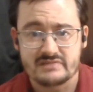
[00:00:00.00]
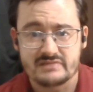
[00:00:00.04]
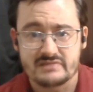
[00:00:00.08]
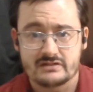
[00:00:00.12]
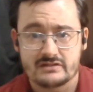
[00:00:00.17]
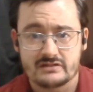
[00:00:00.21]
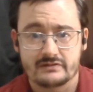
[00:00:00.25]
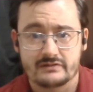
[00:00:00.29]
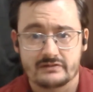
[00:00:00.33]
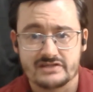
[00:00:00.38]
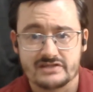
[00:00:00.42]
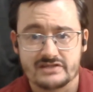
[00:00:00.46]
on
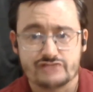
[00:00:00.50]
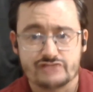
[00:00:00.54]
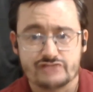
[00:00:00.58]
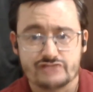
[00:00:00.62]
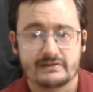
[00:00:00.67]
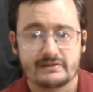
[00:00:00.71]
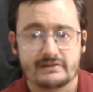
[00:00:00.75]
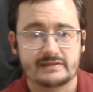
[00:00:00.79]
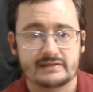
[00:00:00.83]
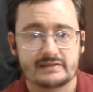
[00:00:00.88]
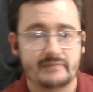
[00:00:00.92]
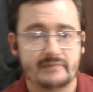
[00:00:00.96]
the
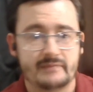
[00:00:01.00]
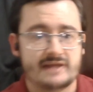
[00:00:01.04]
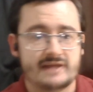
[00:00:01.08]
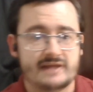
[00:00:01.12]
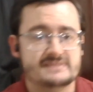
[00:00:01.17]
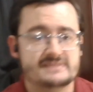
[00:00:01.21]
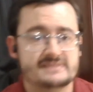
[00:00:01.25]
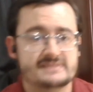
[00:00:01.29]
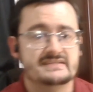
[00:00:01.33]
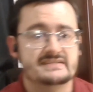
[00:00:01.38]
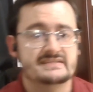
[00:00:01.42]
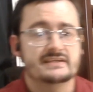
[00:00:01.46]

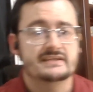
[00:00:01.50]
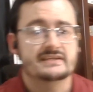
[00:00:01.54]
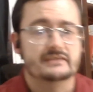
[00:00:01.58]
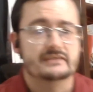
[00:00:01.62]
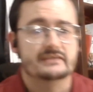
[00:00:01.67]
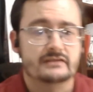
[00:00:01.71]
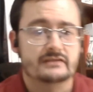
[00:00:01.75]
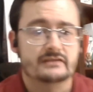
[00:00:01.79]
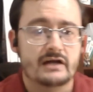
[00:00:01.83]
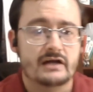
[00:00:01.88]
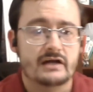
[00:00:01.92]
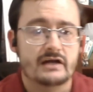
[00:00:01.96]
Israeli-Palestinian
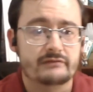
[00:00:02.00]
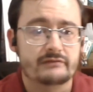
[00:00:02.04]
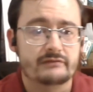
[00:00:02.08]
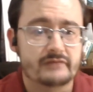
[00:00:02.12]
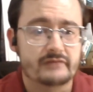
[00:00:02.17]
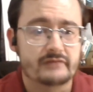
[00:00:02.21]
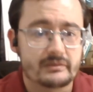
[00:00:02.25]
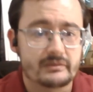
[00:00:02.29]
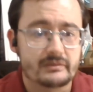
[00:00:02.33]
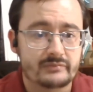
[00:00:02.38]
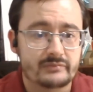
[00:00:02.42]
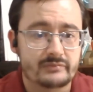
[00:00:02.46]
conflict,
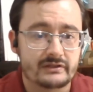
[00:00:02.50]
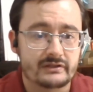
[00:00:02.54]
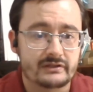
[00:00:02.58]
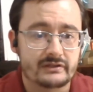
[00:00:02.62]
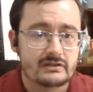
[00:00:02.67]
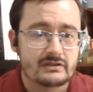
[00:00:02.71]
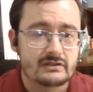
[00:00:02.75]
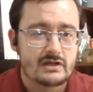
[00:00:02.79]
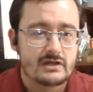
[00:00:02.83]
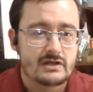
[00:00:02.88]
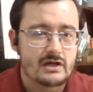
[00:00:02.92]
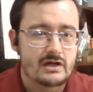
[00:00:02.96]
but
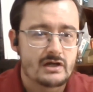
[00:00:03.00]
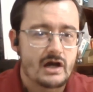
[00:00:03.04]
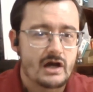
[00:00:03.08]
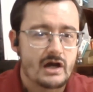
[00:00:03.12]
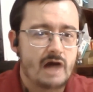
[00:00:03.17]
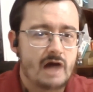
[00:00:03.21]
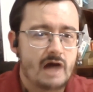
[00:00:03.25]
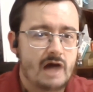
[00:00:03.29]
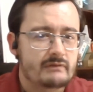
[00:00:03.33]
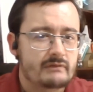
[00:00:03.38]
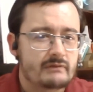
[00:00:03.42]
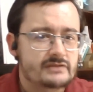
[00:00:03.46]
I
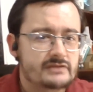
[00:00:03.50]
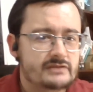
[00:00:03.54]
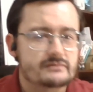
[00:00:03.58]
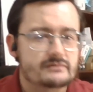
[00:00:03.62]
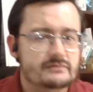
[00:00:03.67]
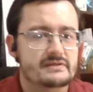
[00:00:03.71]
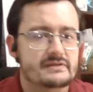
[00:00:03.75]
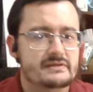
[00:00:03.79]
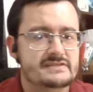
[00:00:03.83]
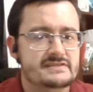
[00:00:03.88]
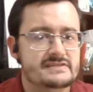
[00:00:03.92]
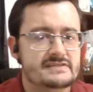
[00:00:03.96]
want to do
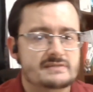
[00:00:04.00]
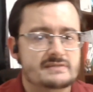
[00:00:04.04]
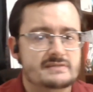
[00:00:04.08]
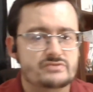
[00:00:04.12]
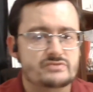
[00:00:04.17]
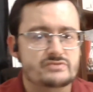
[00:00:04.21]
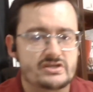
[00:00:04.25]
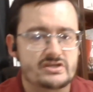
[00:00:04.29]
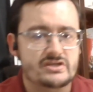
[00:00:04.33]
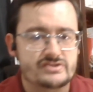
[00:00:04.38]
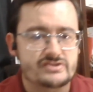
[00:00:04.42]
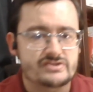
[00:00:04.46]
that
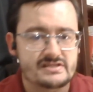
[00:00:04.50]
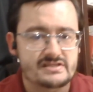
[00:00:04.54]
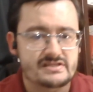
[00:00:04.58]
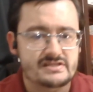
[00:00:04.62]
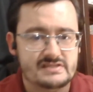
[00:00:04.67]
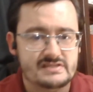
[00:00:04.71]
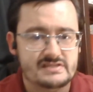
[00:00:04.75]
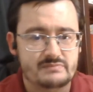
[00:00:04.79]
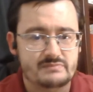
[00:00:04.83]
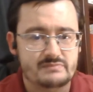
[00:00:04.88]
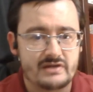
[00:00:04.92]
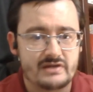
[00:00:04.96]
subject justice
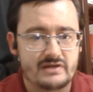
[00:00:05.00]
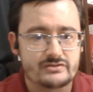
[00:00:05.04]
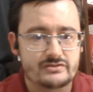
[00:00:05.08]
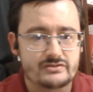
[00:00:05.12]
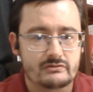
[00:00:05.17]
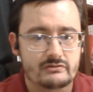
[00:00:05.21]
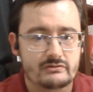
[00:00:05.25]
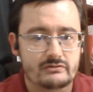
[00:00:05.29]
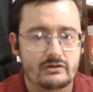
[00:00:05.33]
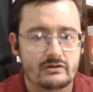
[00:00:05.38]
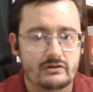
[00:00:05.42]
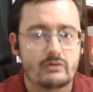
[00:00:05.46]
by doing
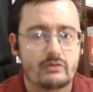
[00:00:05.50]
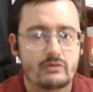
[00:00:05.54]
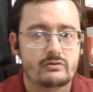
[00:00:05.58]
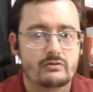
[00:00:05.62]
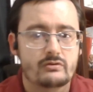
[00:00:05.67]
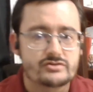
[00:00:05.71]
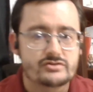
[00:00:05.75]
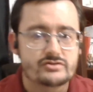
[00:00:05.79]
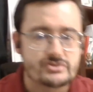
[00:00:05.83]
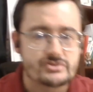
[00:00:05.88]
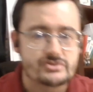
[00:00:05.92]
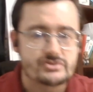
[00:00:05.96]
a whole
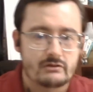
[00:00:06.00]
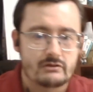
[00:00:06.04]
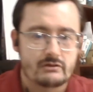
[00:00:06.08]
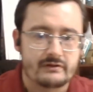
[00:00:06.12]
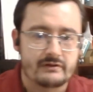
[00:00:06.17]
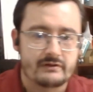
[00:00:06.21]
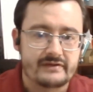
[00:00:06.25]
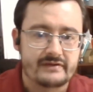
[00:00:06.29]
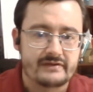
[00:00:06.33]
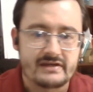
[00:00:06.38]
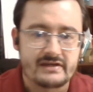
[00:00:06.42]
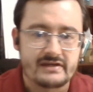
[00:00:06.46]
show on
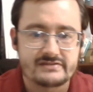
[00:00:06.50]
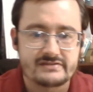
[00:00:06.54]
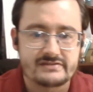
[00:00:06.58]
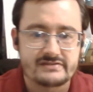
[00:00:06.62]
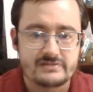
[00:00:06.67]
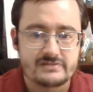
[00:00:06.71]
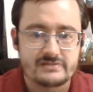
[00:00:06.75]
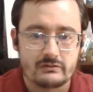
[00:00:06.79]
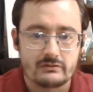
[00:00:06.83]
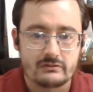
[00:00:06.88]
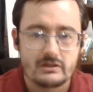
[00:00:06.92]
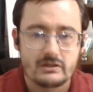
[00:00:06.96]
that.
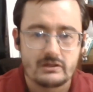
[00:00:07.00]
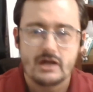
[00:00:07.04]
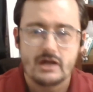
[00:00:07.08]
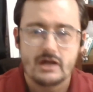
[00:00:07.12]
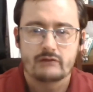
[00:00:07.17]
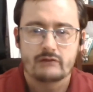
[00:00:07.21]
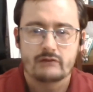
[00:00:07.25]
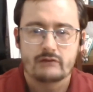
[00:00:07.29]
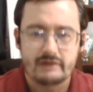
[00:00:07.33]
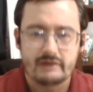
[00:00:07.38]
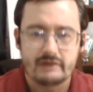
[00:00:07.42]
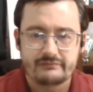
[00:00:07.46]
So
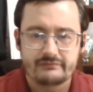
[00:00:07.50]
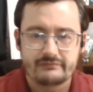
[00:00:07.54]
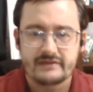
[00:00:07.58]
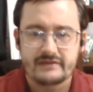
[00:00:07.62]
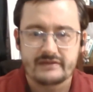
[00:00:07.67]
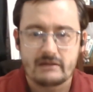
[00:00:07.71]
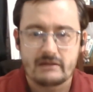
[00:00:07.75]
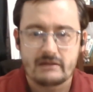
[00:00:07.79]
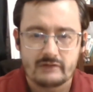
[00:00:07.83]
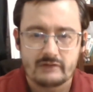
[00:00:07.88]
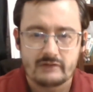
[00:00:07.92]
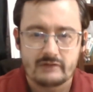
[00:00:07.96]
wait for that
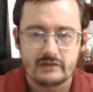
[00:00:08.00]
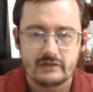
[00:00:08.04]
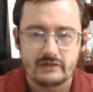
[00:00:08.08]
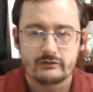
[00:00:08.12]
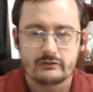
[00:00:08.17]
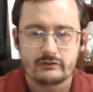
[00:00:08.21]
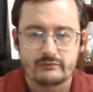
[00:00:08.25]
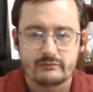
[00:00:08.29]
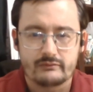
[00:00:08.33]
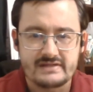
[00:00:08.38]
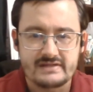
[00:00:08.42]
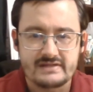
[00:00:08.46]
one a little
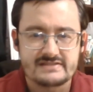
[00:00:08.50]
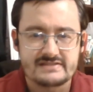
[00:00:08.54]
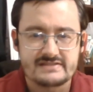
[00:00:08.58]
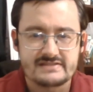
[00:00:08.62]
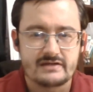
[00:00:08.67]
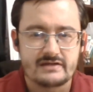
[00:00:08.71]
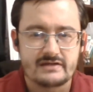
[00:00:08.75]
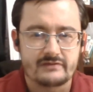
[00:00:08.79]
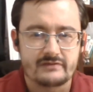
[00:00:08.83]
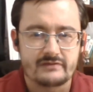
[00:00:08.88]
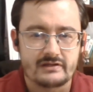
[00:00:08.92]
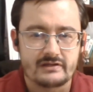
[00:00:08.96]
ways down
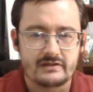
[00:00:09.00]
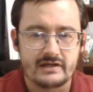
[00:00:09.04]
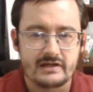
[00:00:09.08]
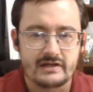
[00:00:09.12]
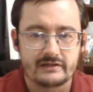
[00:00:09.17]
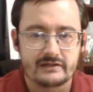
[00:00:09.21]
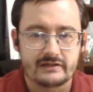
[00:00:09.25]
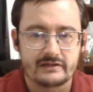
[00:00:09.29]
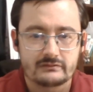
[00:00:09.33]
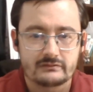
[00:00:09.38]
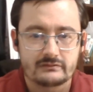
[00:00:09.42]
the line.